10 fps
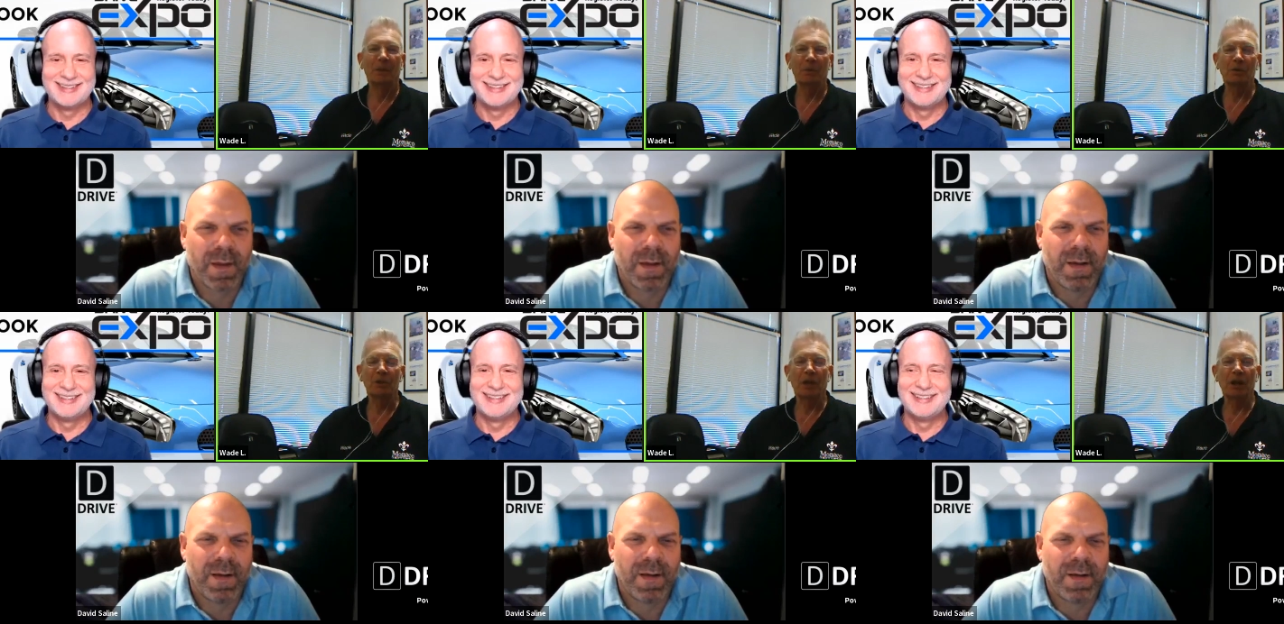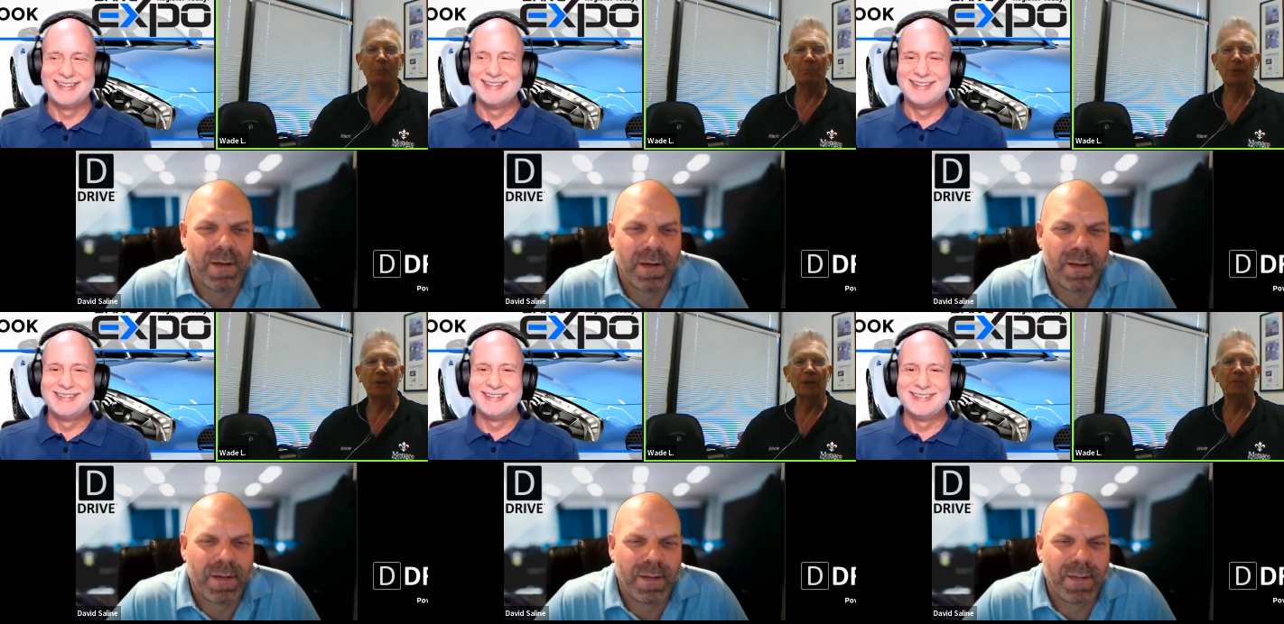Speaker 1: there was a time
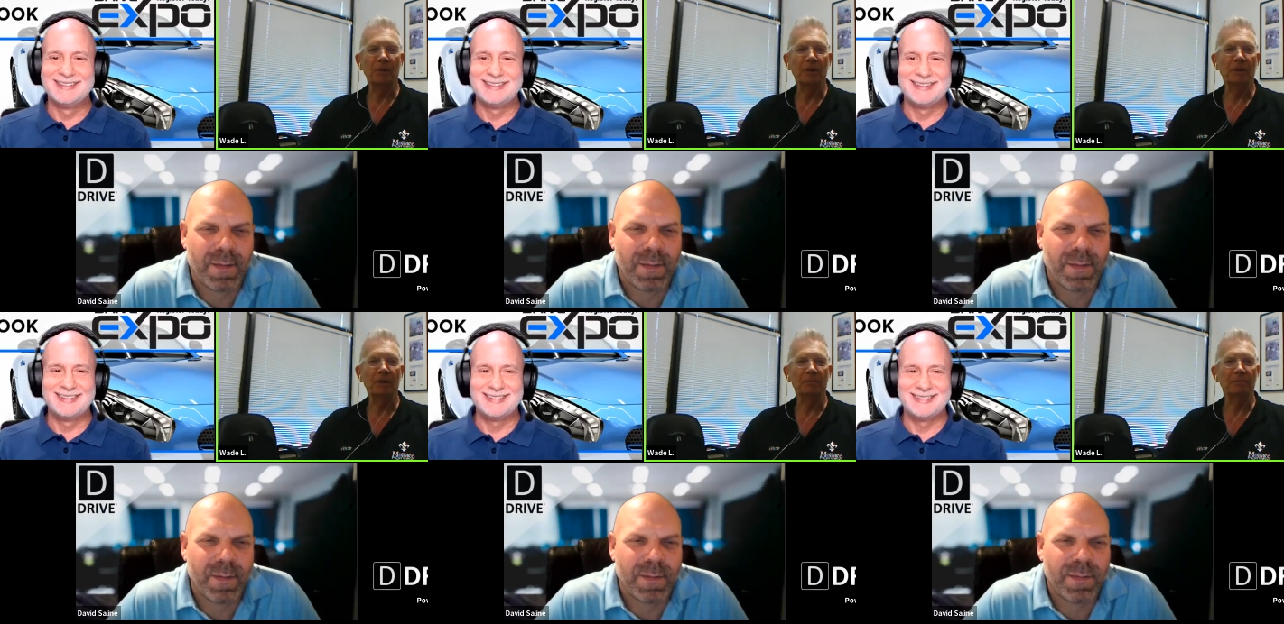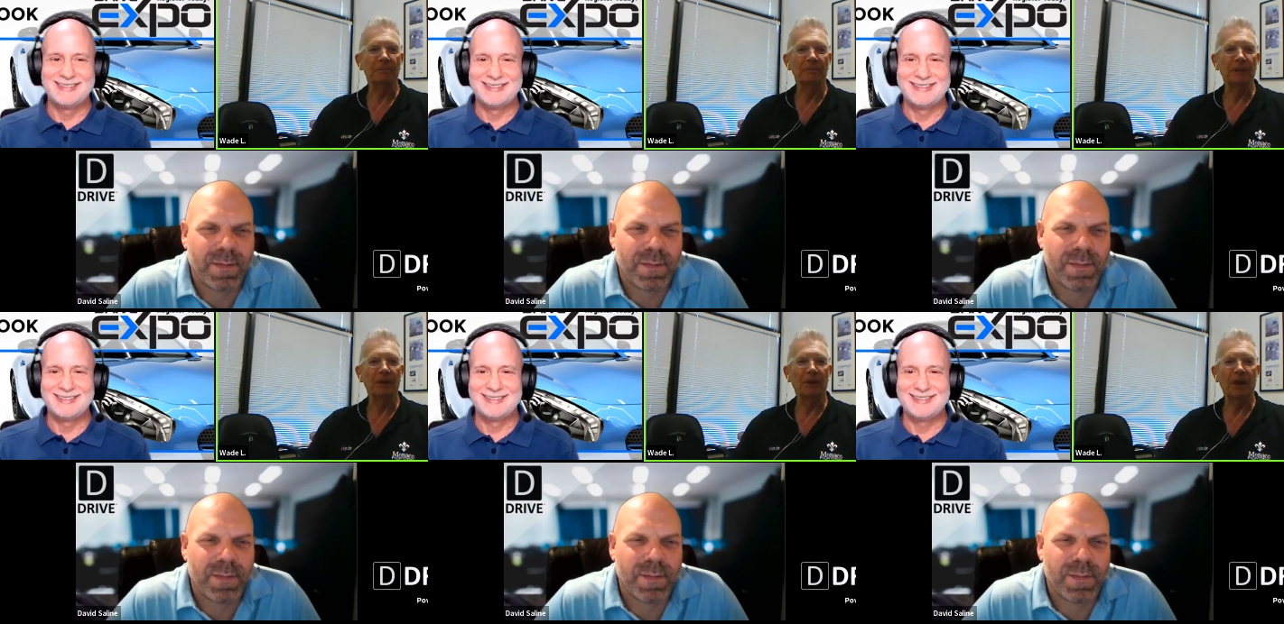period where
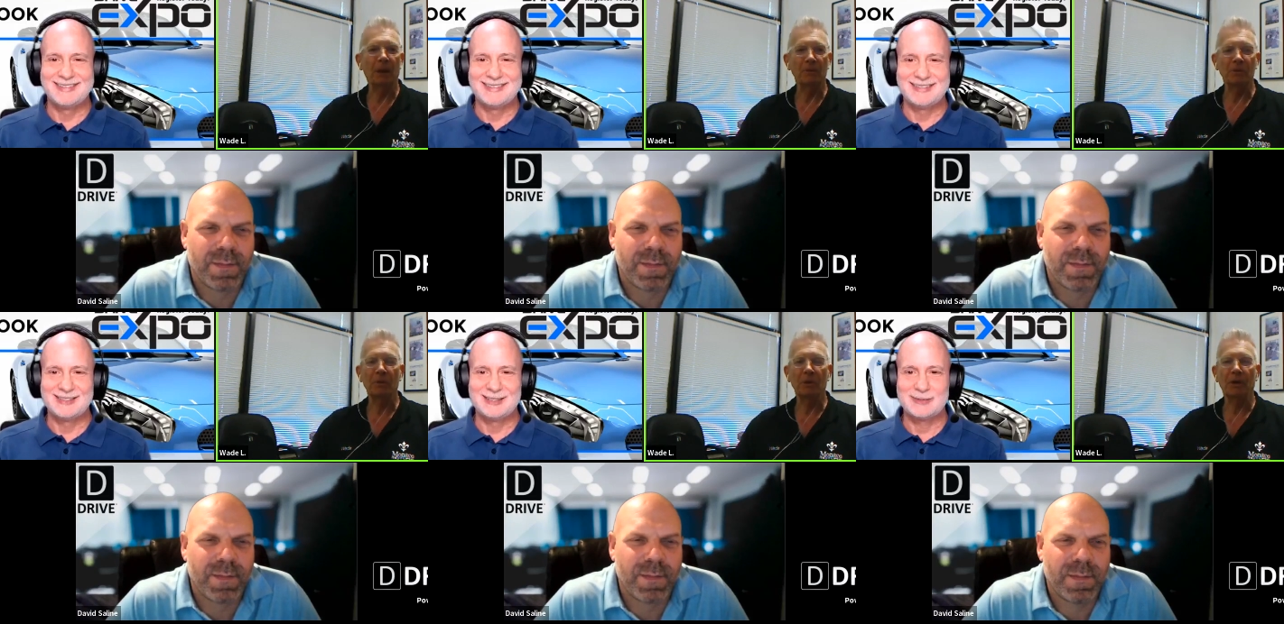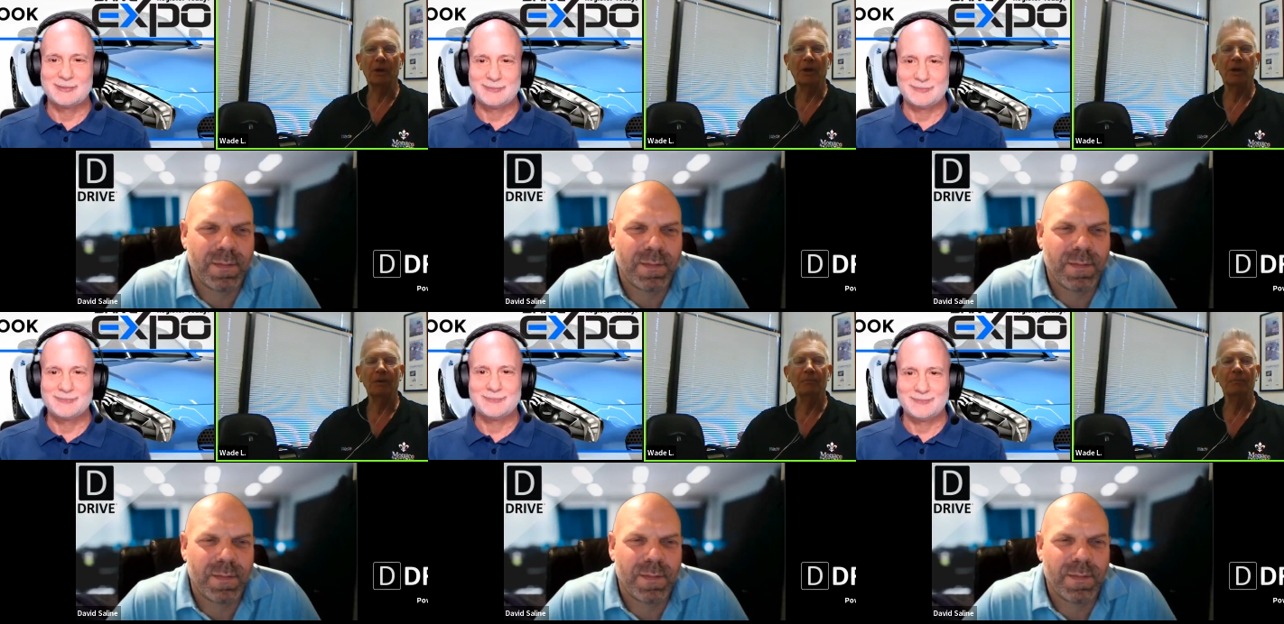you know that was going
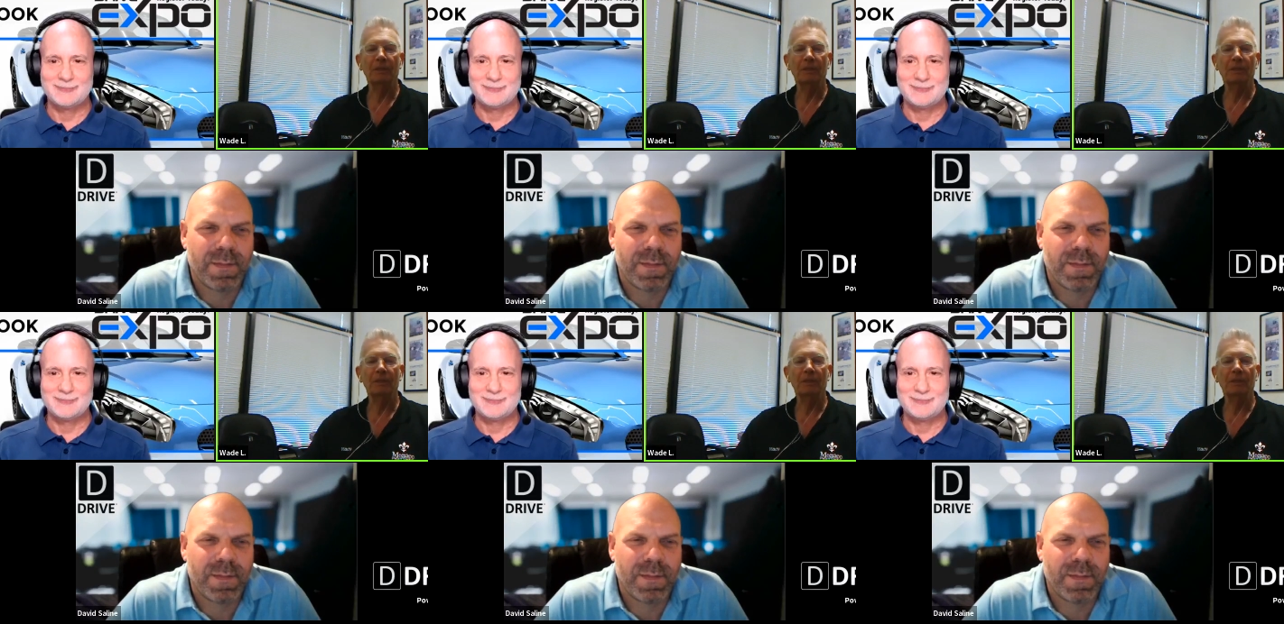on.